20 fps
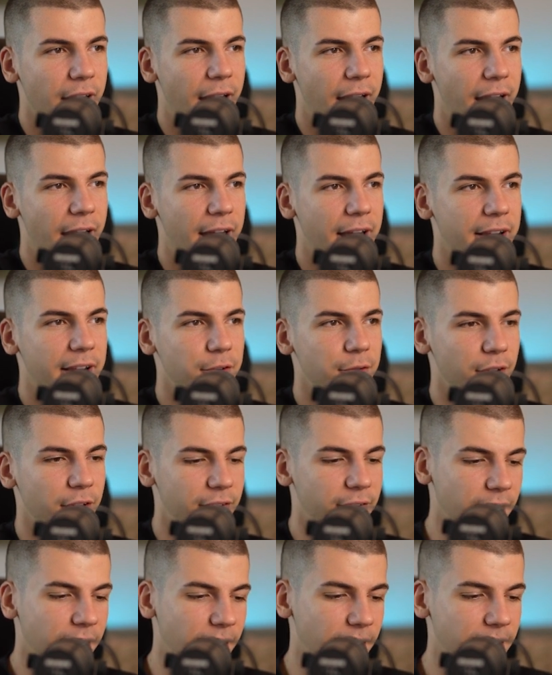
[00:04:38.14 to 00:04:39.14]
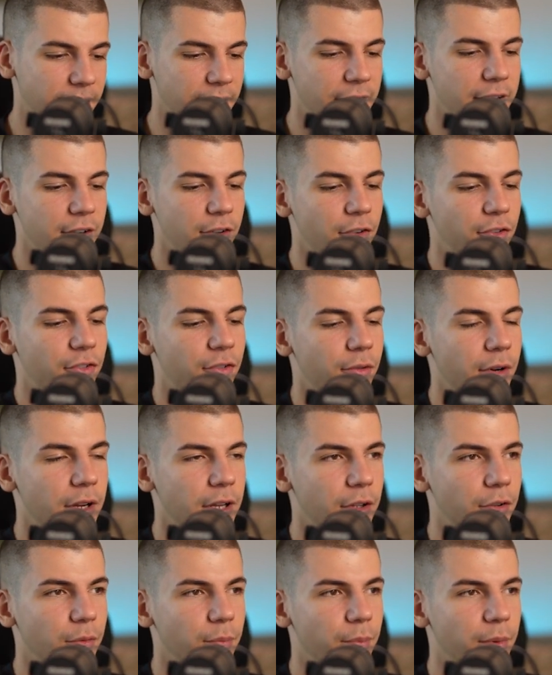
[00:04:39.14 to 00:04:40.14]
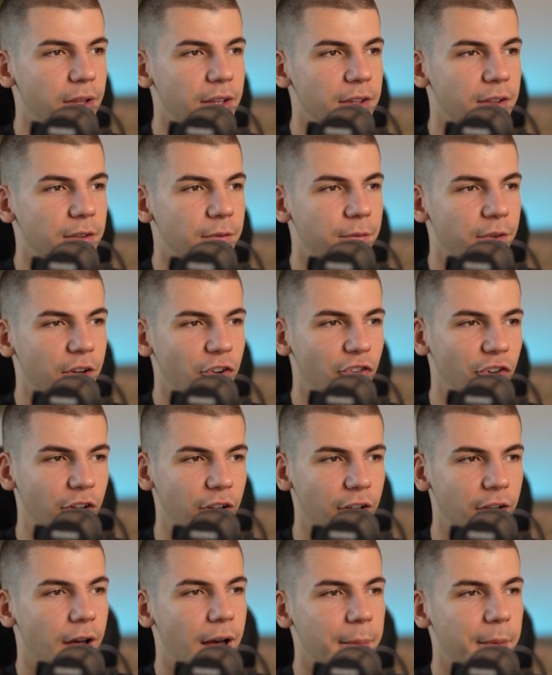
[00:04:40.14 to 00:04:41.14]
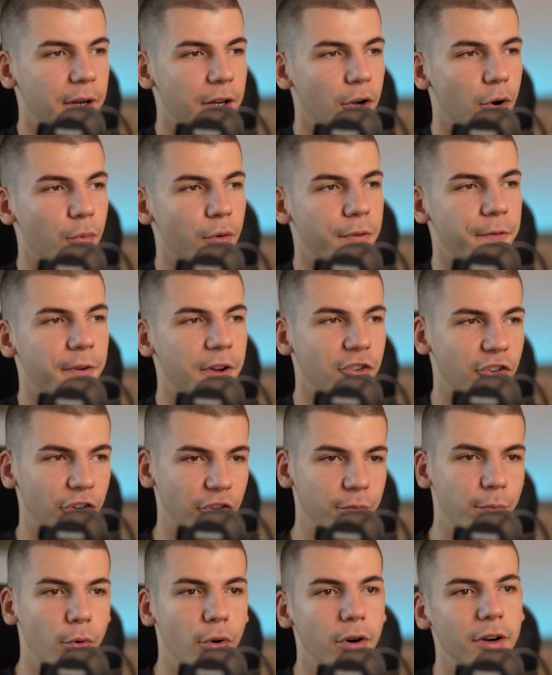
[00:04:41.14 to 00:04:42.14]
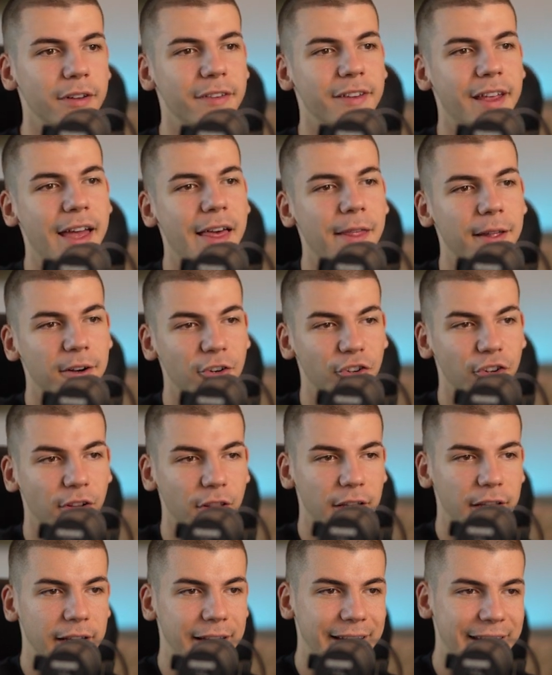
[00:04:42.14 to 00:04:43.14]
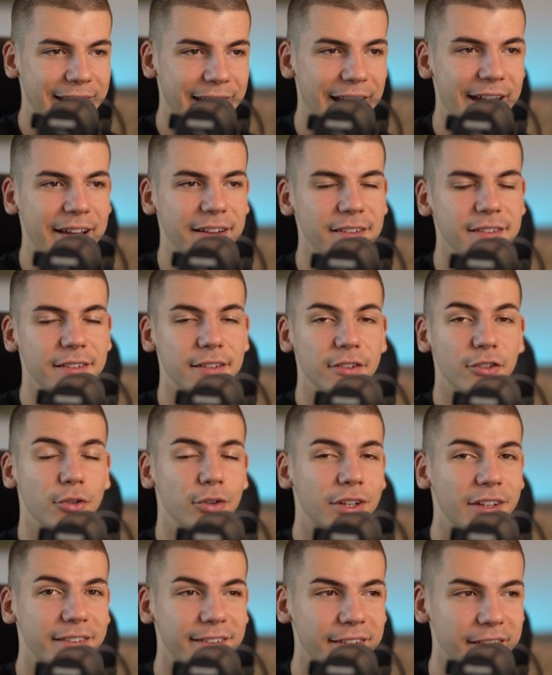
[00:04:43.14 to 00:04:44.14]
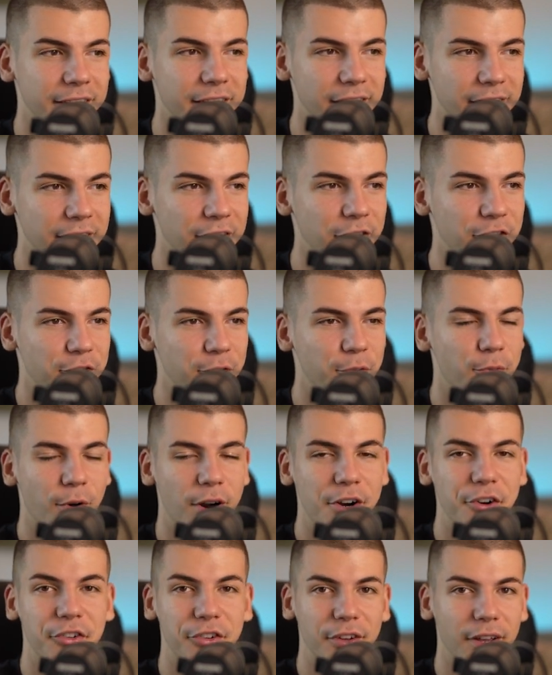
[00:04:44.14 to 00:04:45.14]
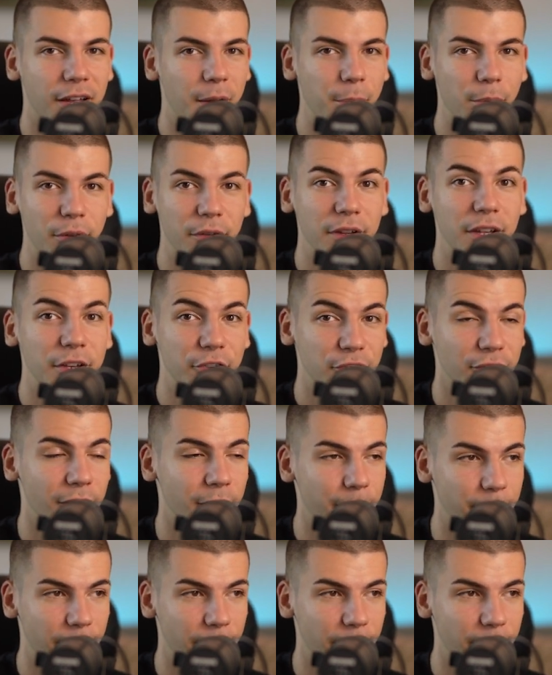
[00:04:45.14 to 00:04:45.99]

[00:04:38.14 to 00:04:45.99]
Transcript: And then you can select the industry to be fishing. I'm gonna go with fishing sports and then just click next. So this literally just requires a couple of clicks of a